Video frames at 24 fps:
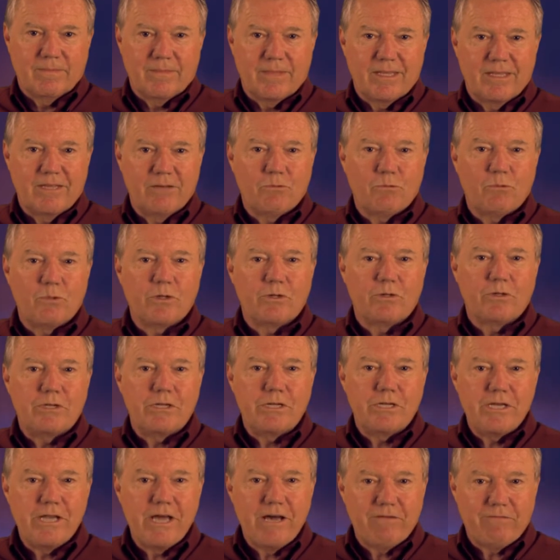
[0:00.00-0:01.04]
It will
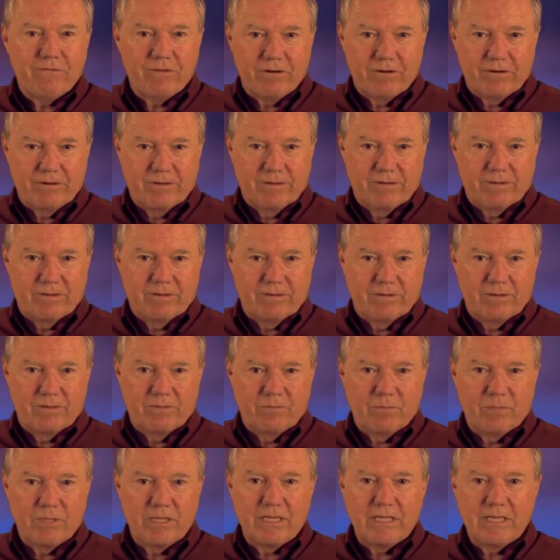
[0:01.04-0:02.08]
never
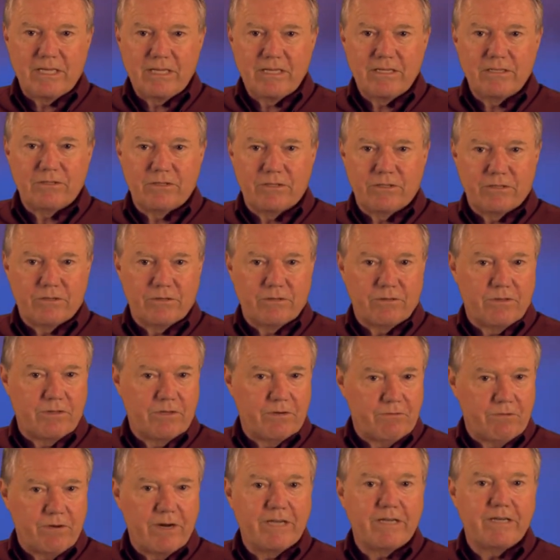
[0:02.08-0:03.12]
be easier
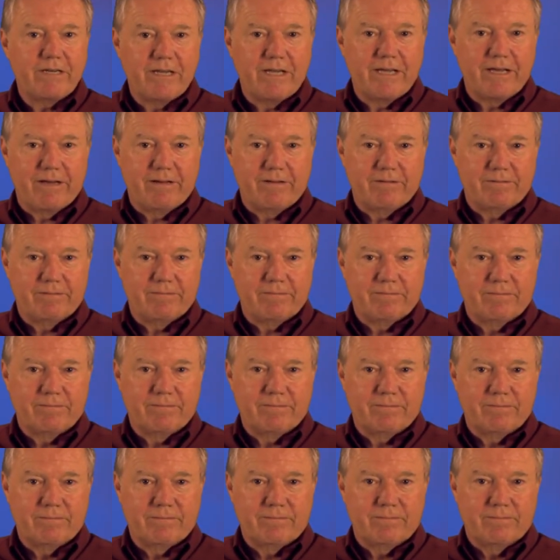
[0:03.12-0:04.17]
than right now.
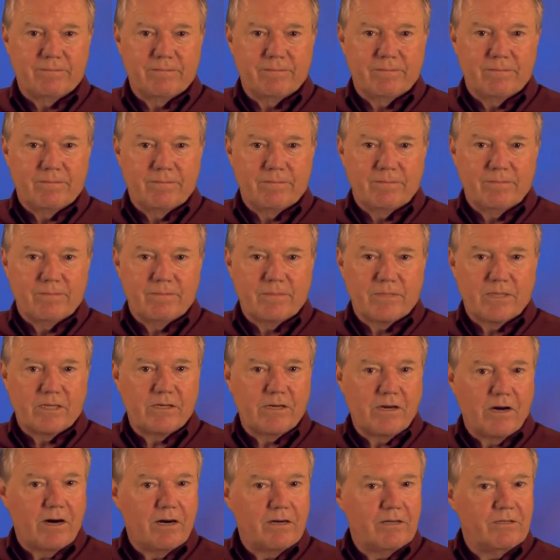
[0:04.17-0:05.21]

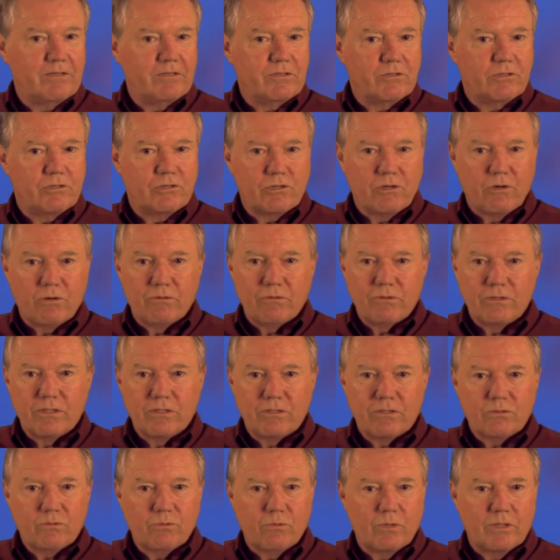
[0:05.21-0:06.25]
God has shown
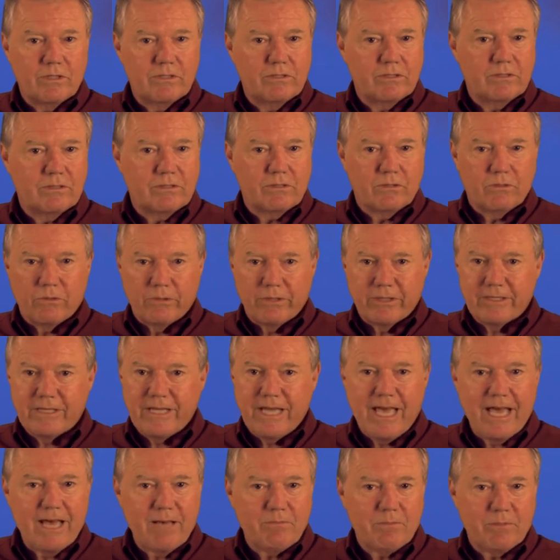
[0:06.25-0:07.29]
us what is going to
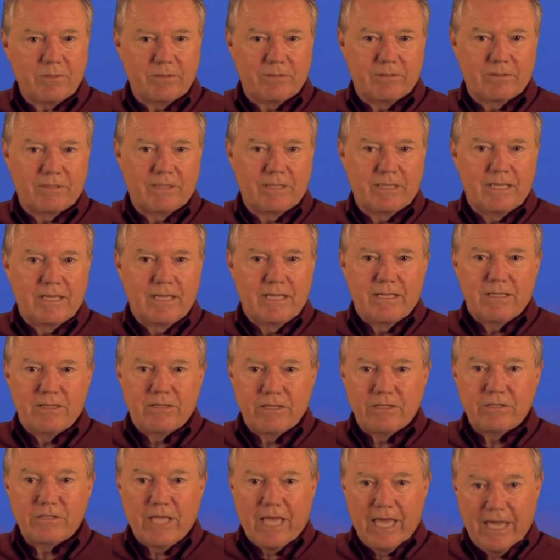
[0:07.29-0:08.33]
happen.
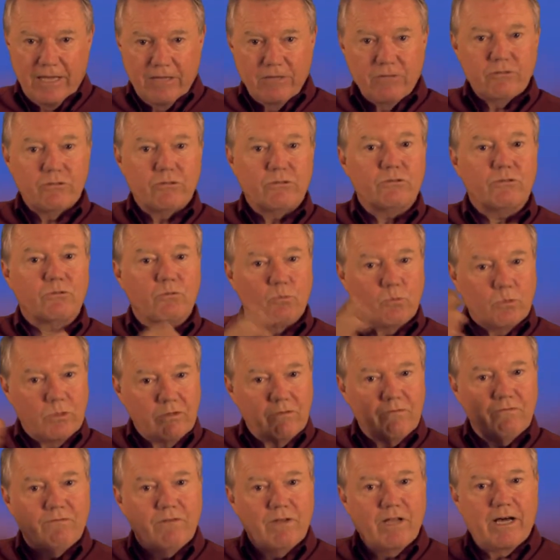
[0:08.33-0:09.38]
These angels
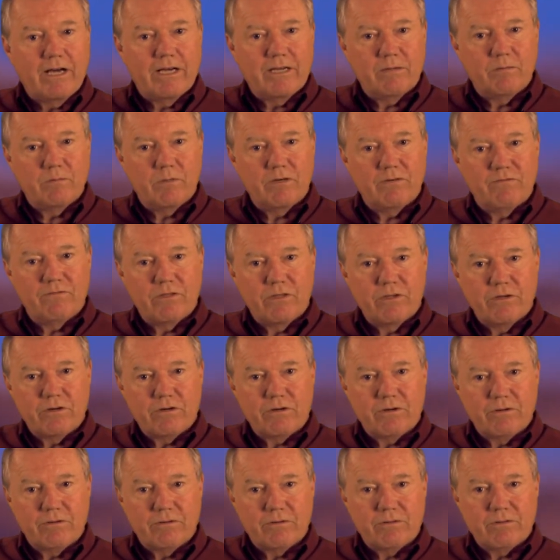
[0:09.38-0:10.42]
will fly above the
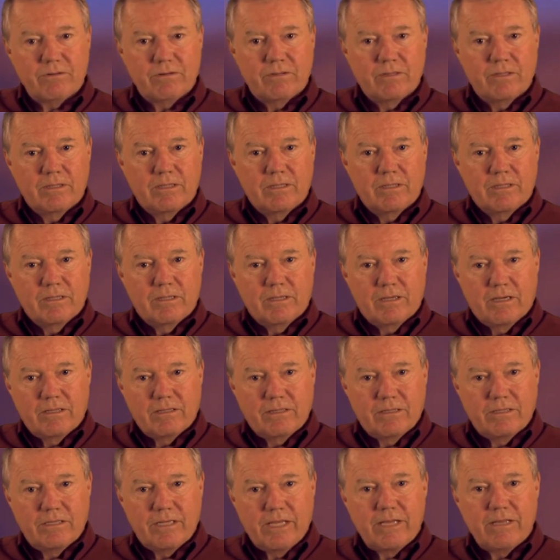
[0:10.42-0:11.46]
earth on
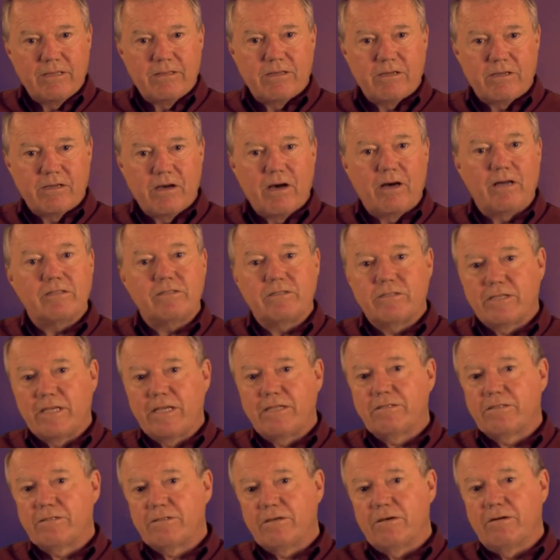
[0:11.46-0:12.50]
the day that God
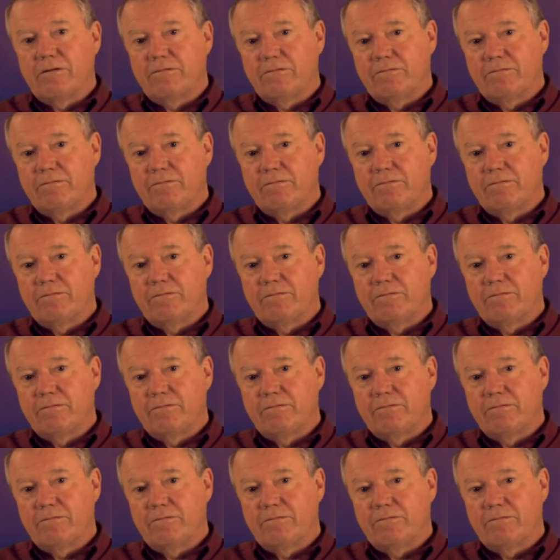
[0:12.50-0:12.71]
says so.